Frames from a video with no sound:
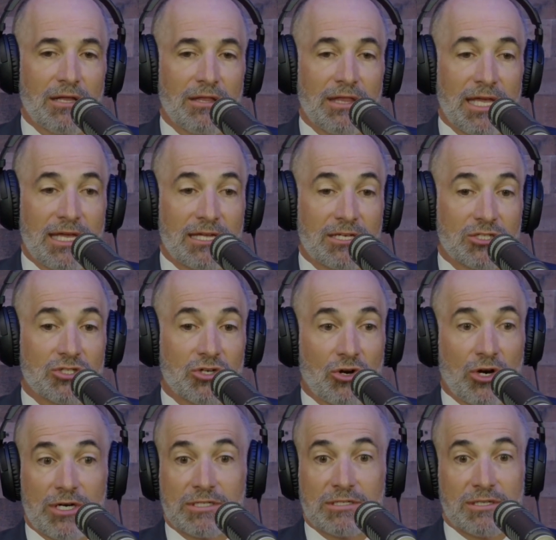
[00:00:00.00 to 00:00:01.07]
they can
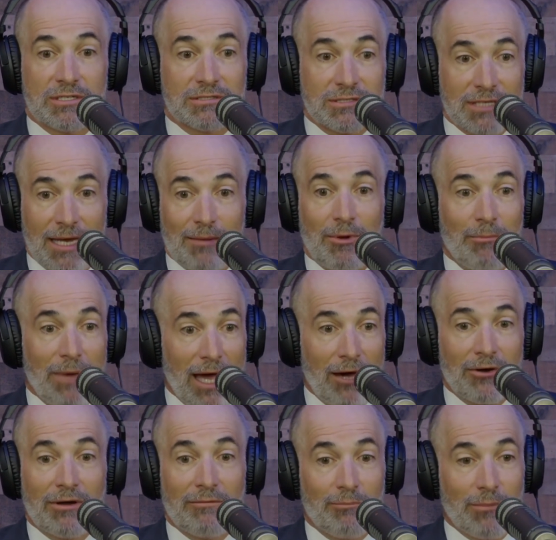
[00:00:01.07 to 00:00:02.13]
charge the same
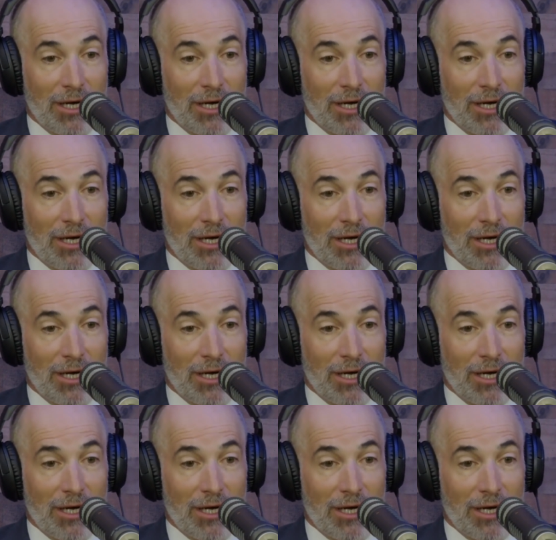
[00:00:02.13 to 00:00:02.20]
amount of